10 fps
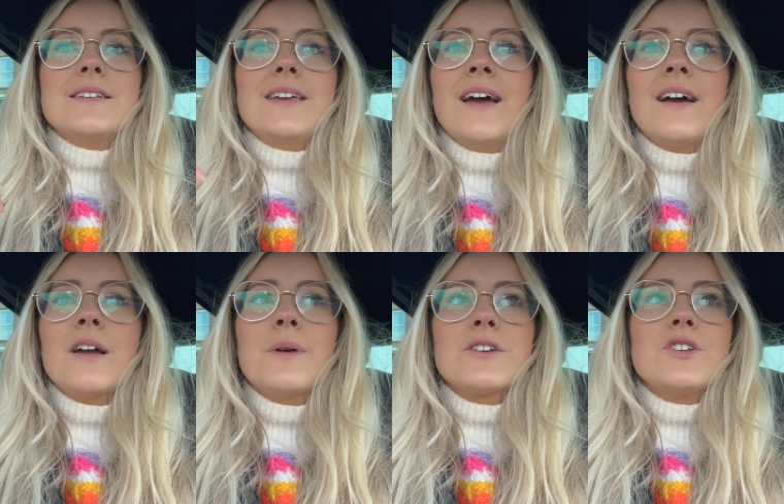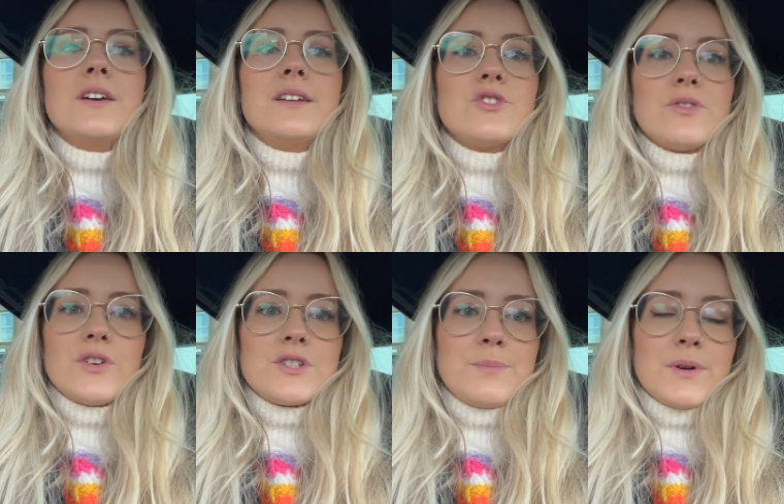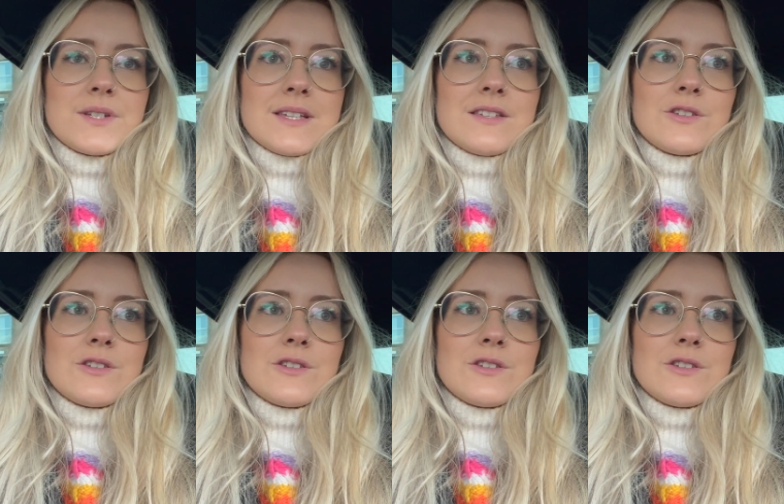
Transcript: yeah, I'm actually an introverted person,